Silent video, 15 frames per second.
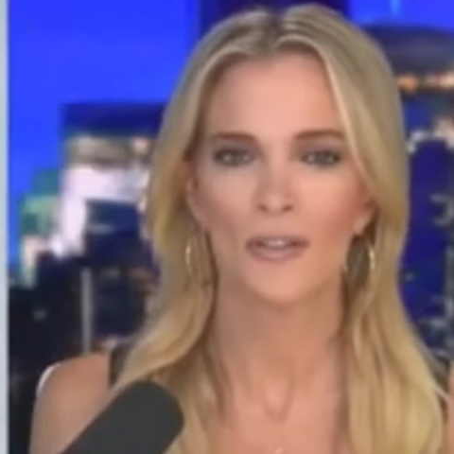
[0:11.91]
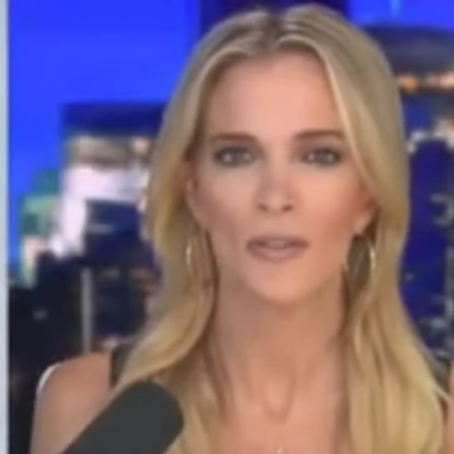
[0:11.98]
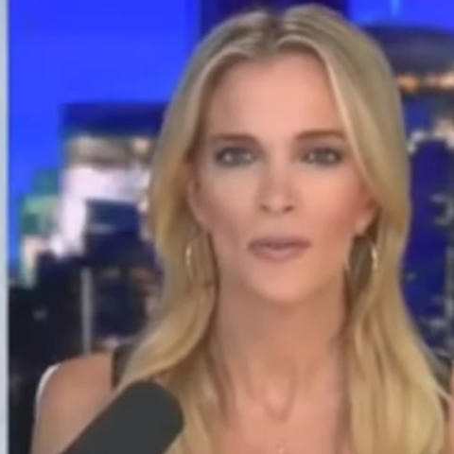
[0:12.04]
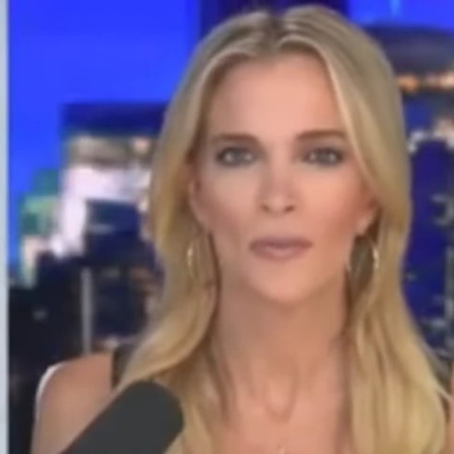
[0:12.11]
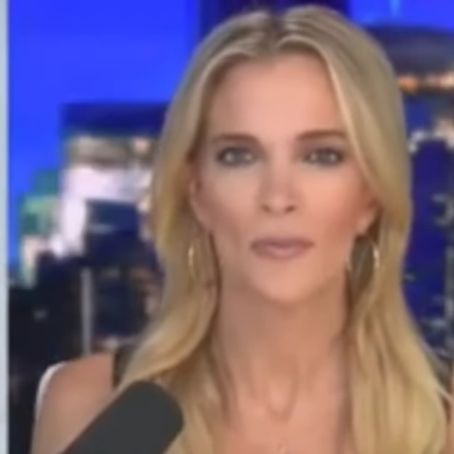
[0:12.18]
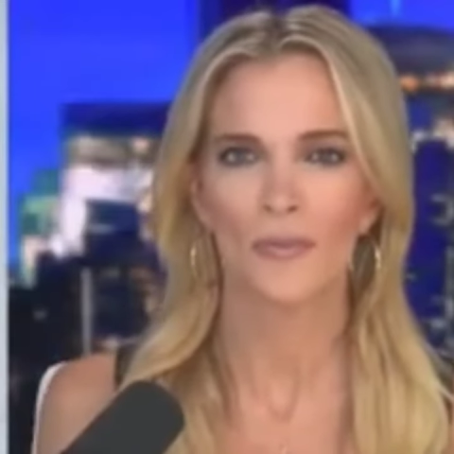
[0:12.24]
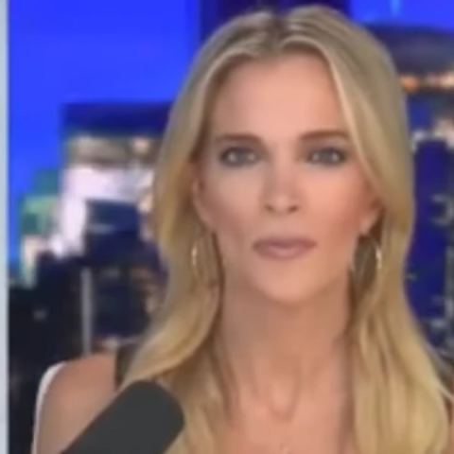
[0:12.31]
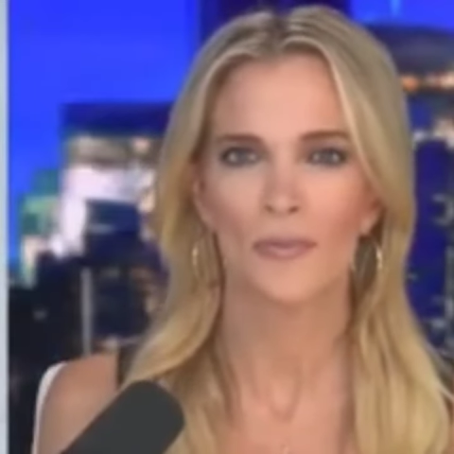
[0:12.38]

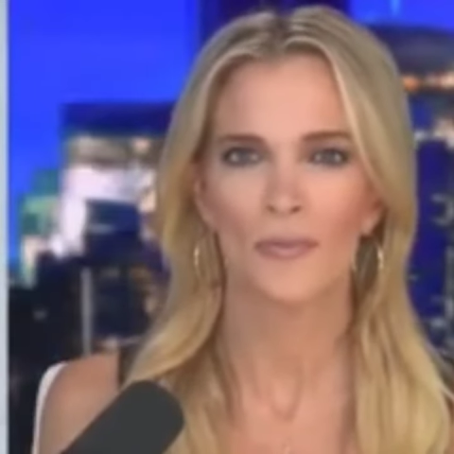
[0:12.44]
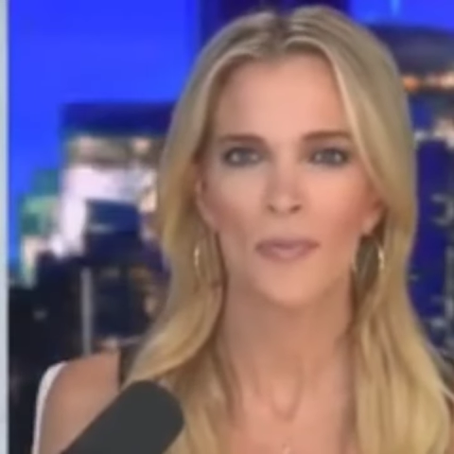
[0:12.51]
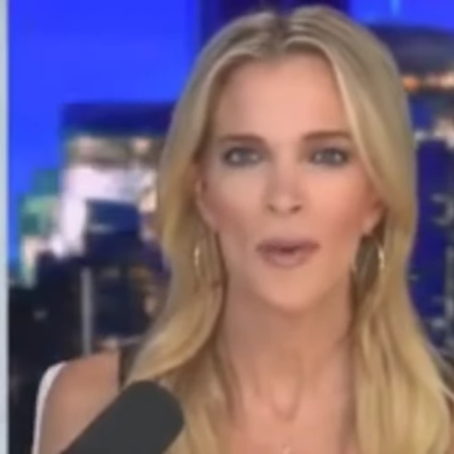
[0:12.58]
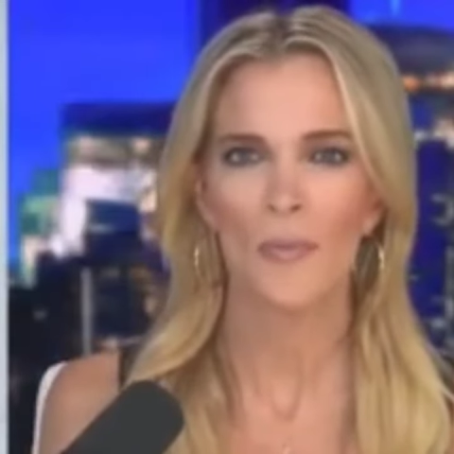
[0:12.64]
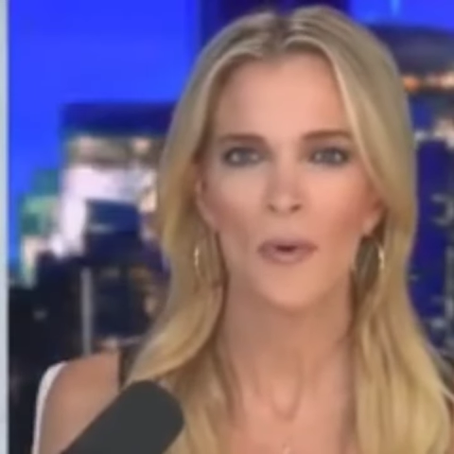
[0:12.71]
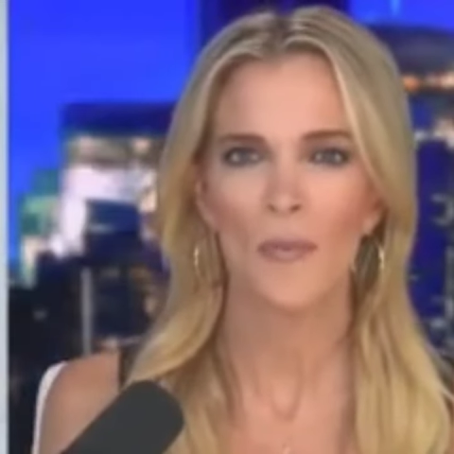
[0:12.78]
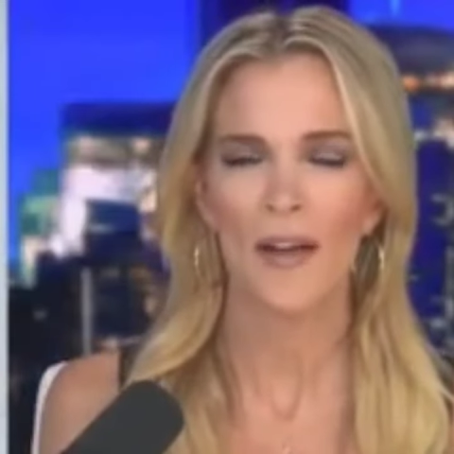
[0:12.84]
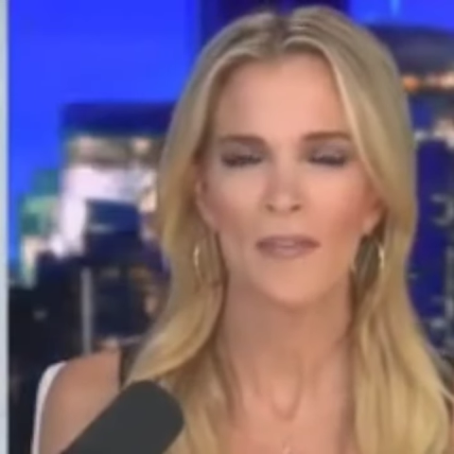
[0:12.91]
who
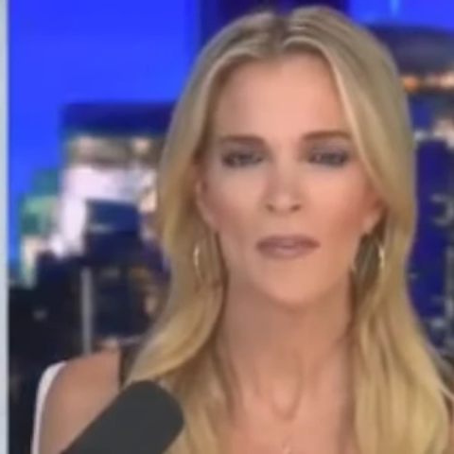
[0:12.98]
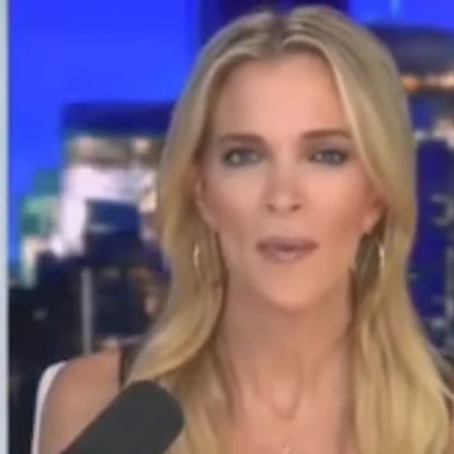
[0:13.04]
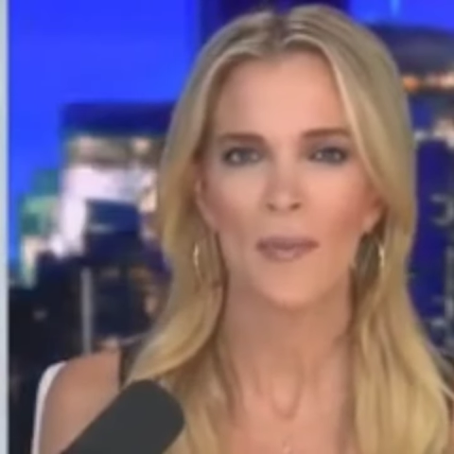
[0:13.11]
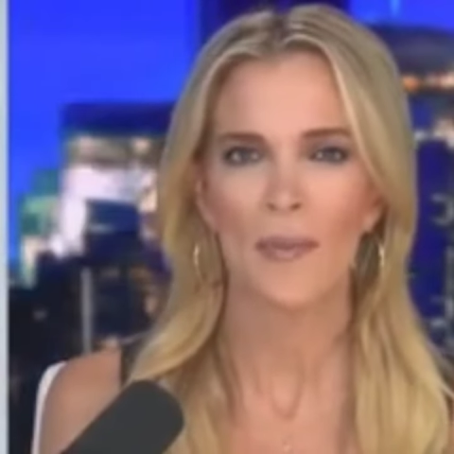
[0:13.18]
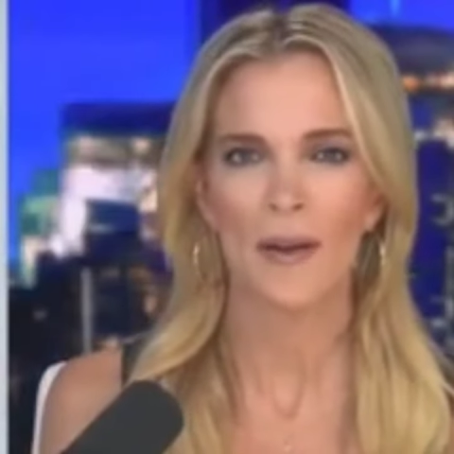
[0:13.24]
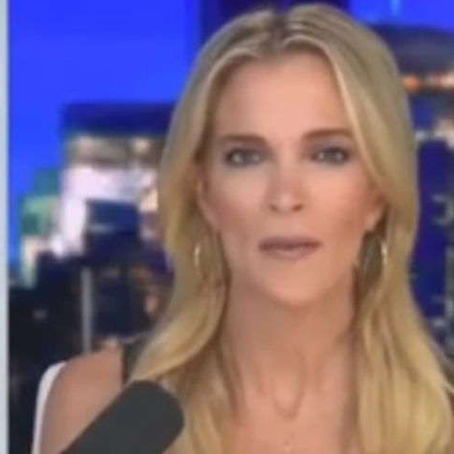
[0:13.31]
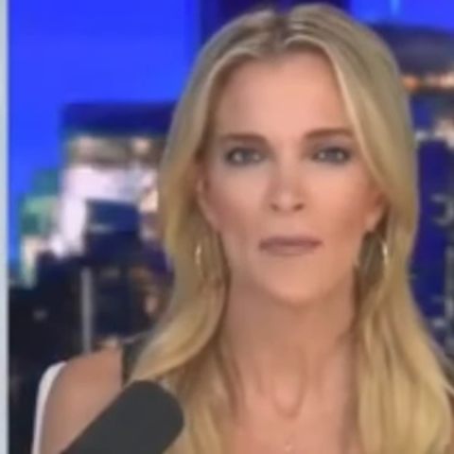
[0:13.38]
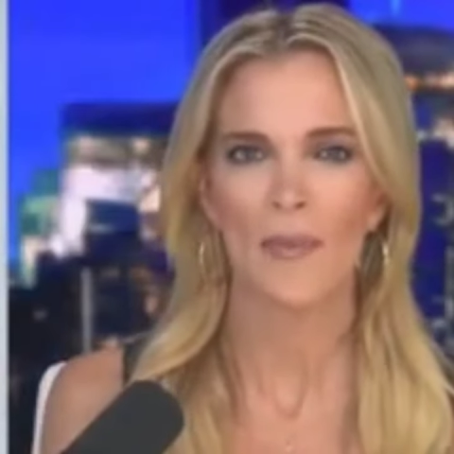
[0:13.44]
people may
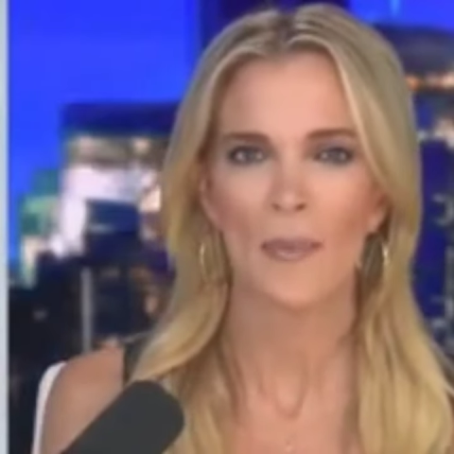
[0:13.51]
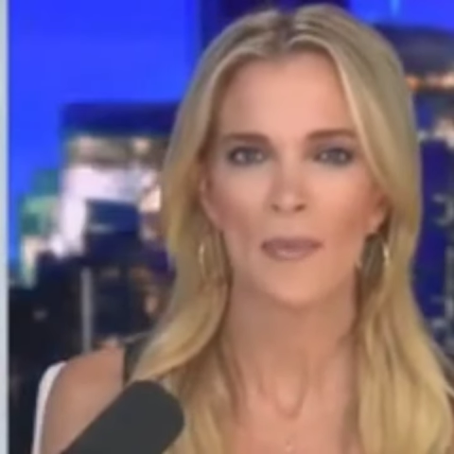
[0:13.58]
remember remember